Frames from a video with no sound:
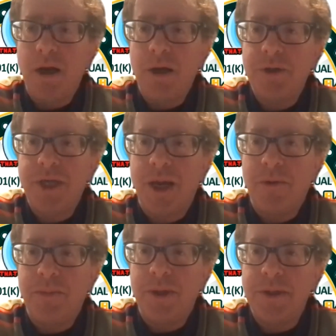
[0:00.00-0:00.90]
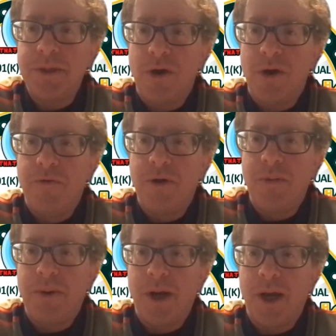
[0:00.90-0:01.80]
your time with me is over,
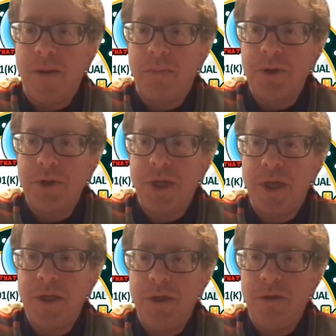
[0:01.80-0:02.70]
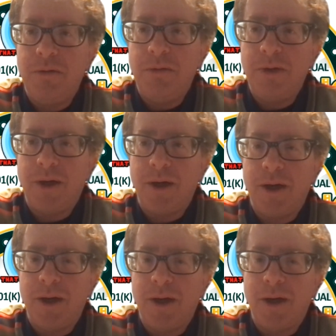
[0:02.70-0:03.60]
but I appreciate you.
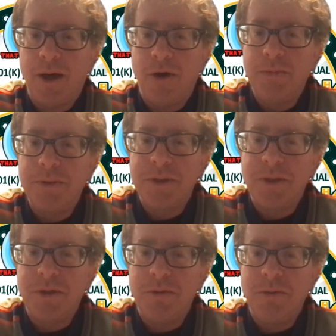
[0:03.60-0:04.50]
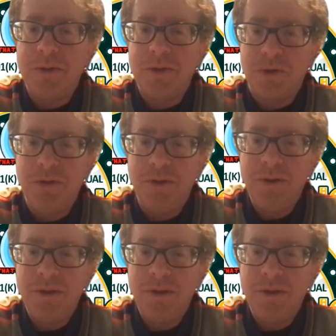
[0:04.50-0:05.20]
I hope to see you soon.